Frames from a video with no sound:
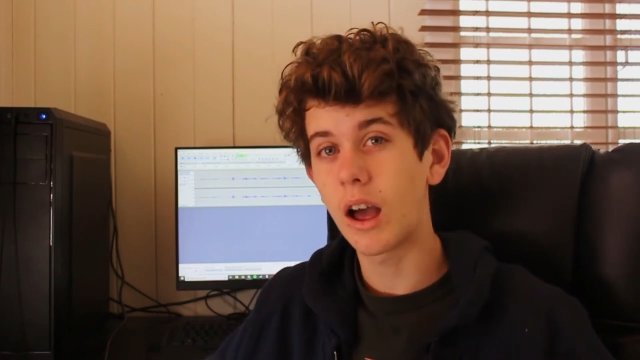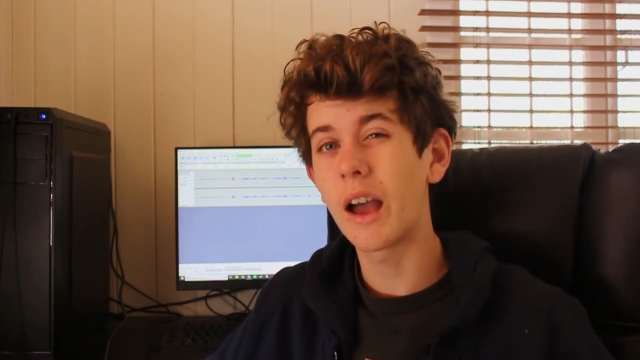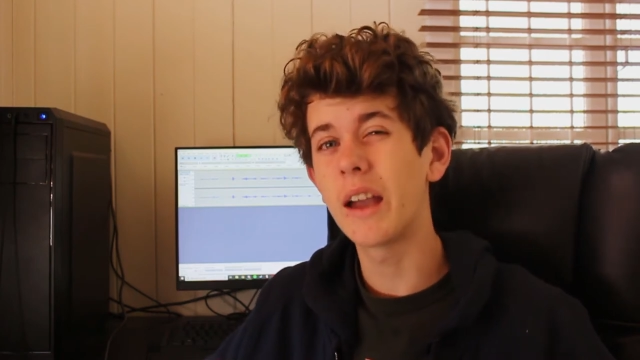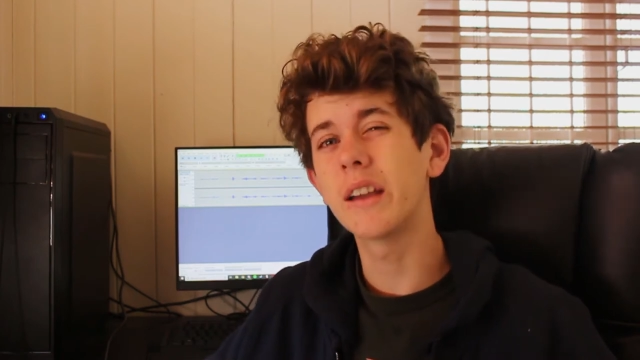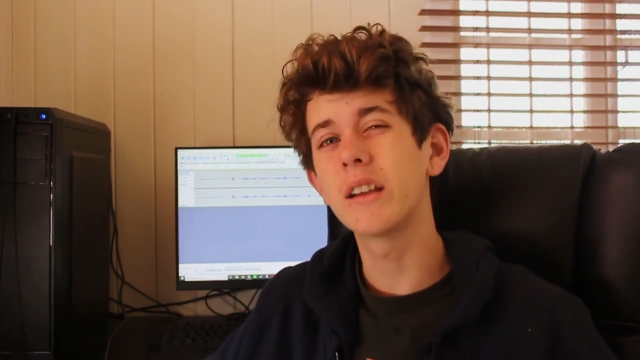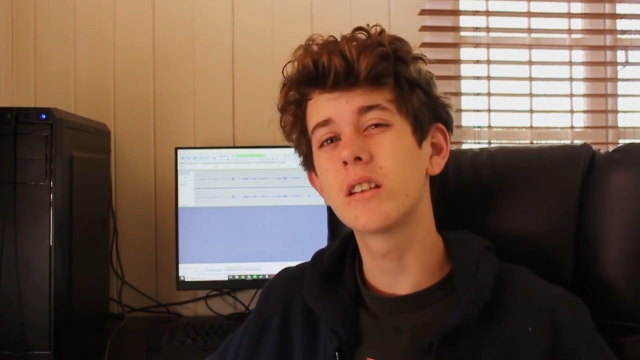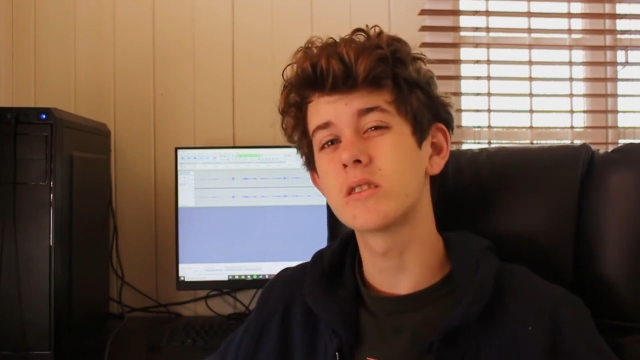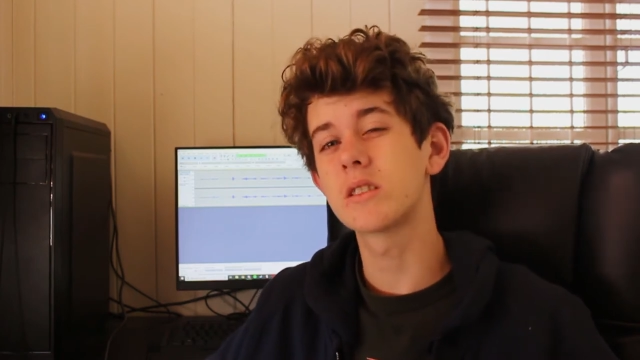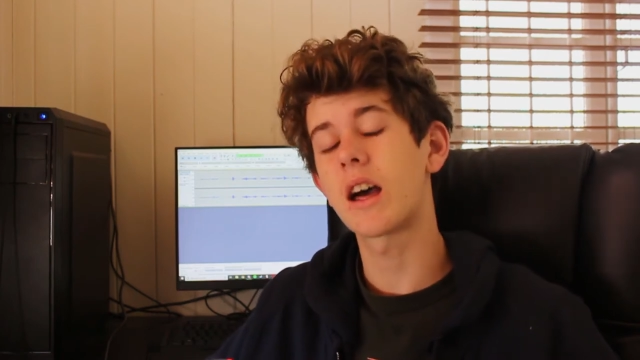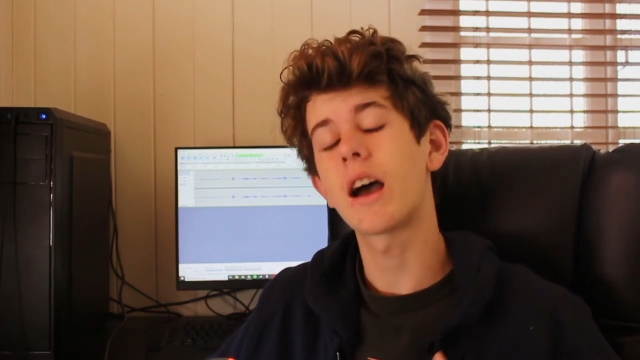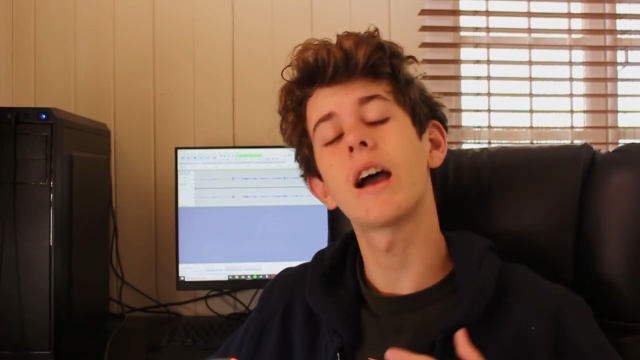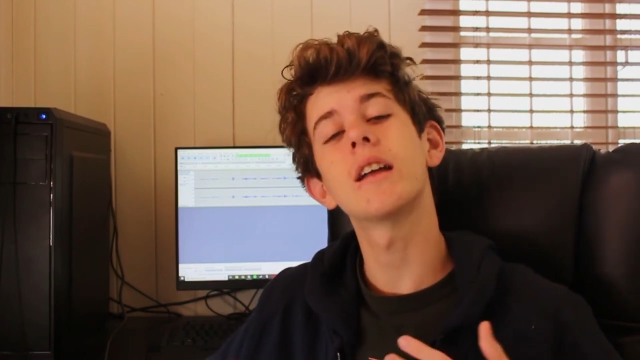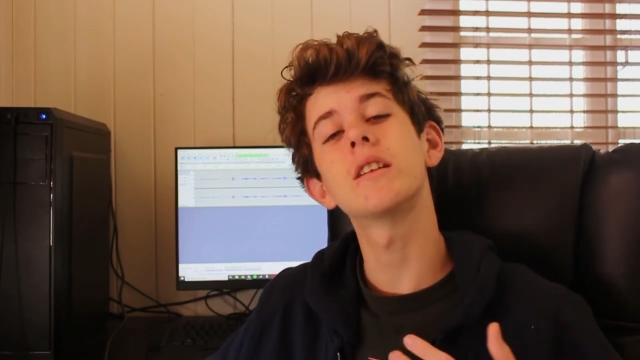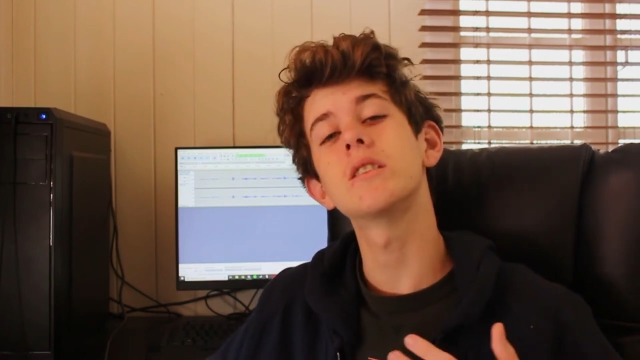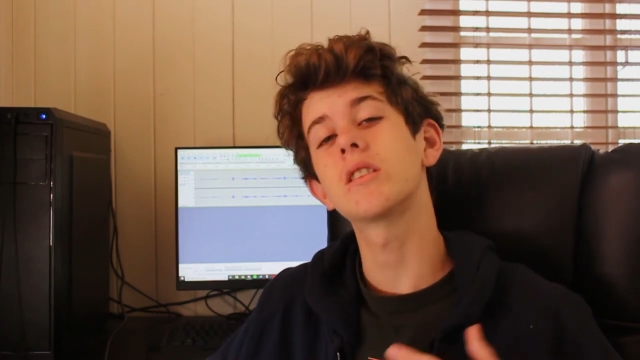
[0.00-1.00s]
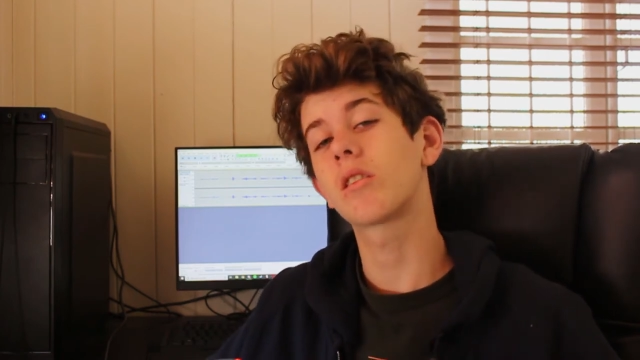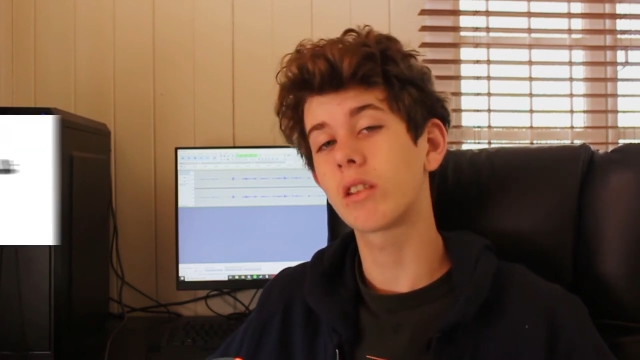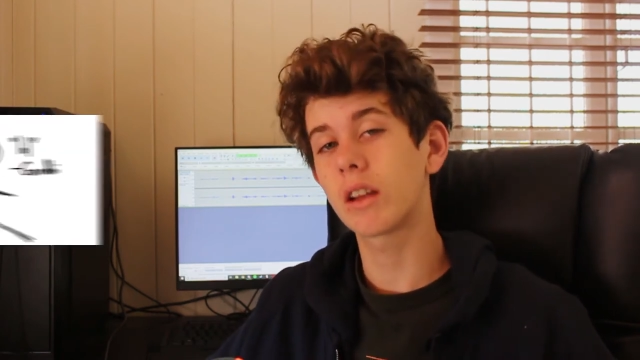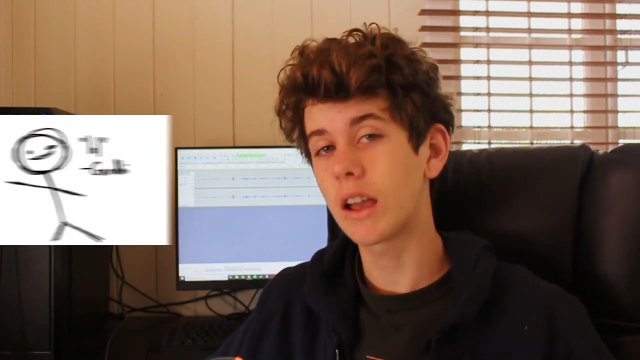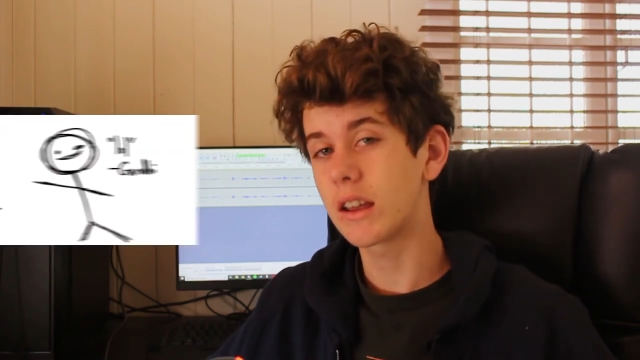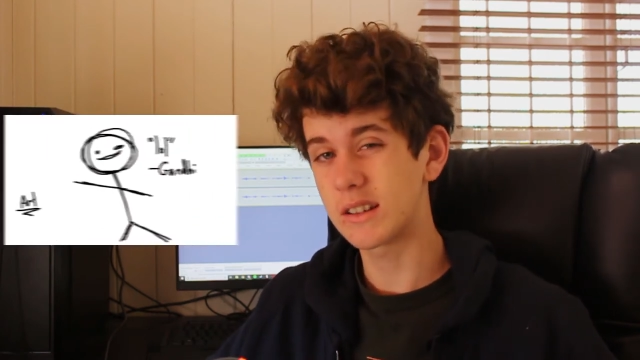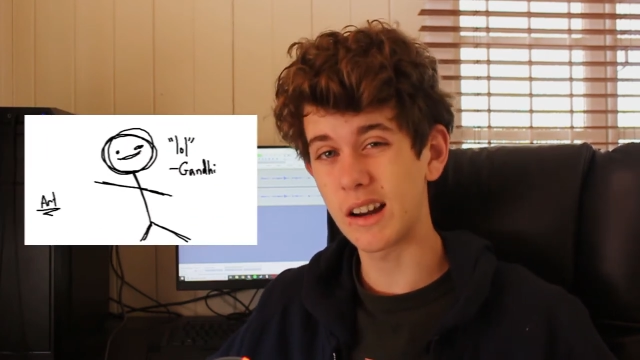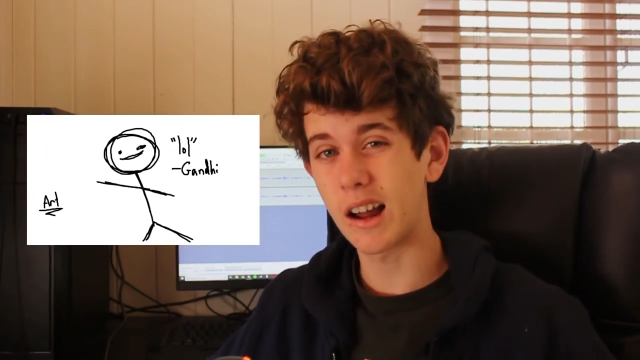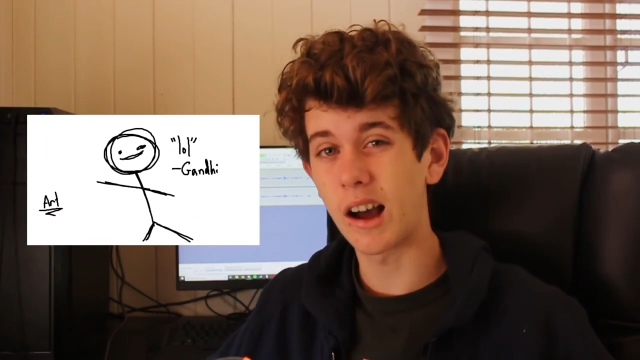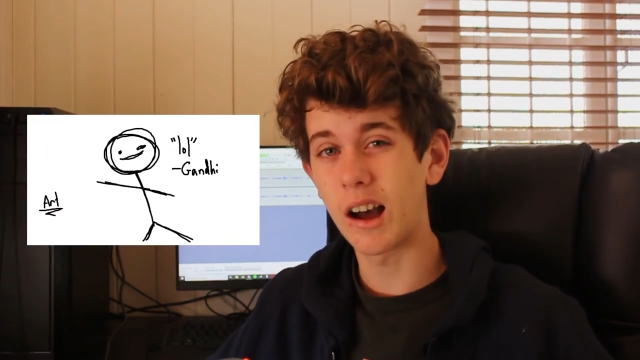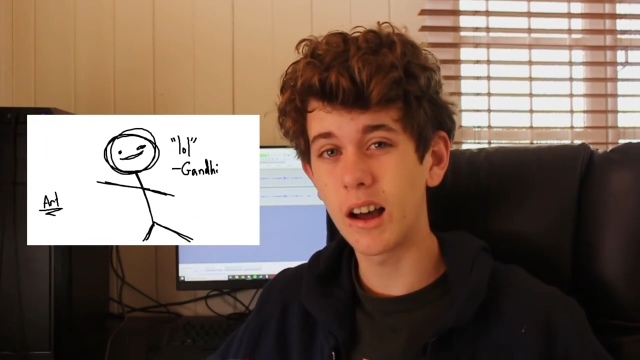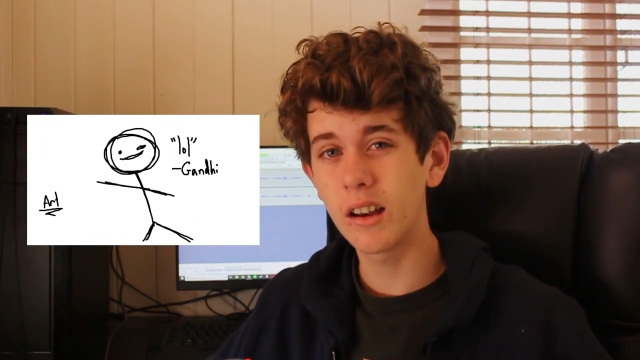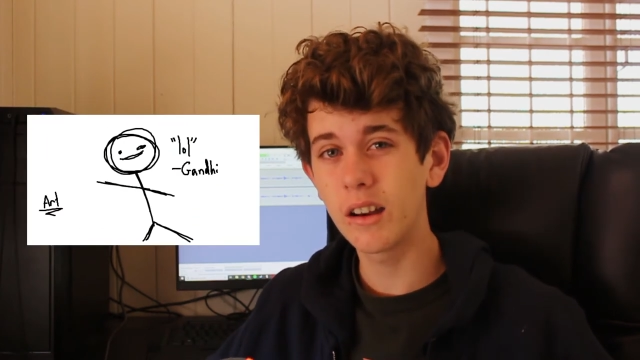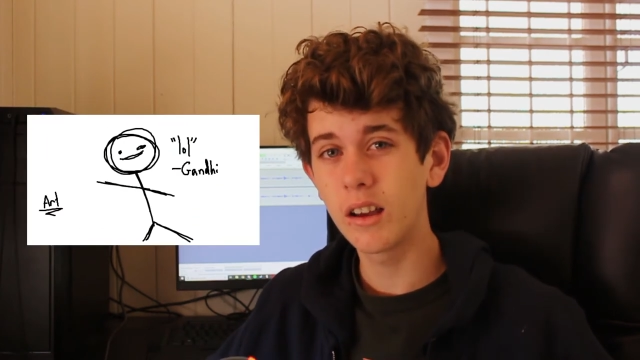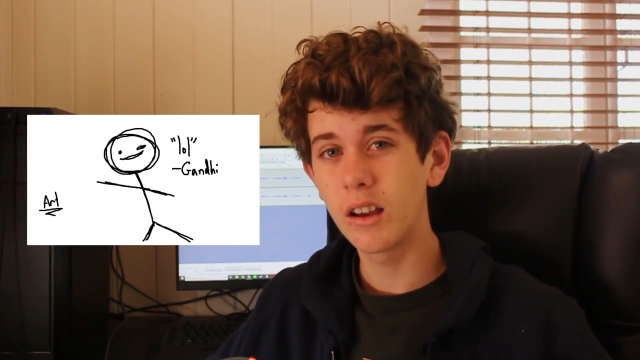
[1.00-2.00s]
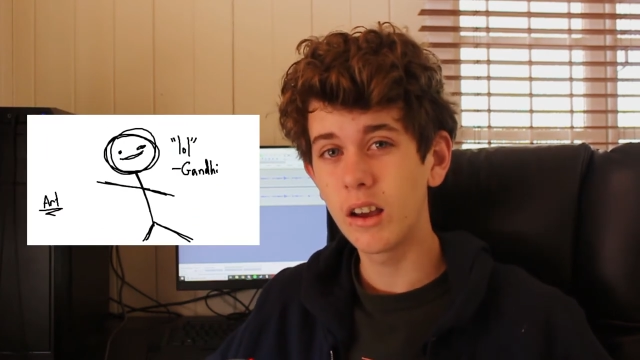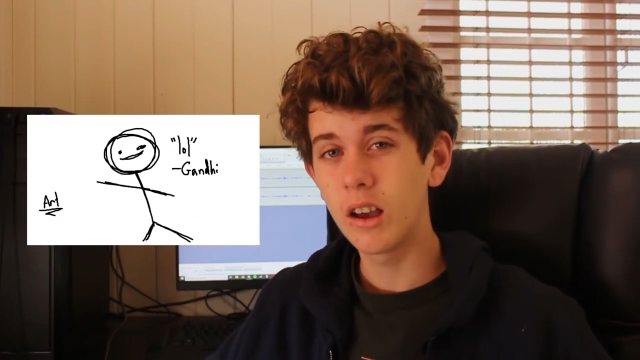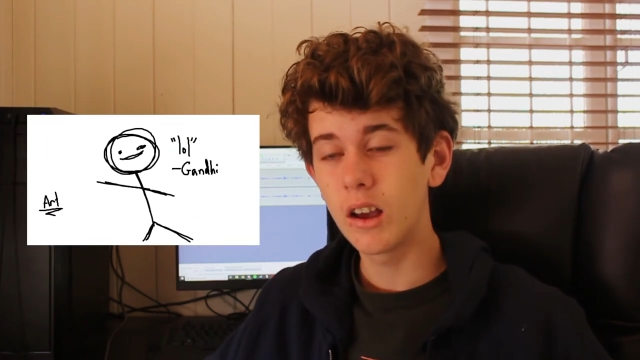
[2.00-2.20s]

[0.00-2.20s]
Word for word: because I, I actually created art.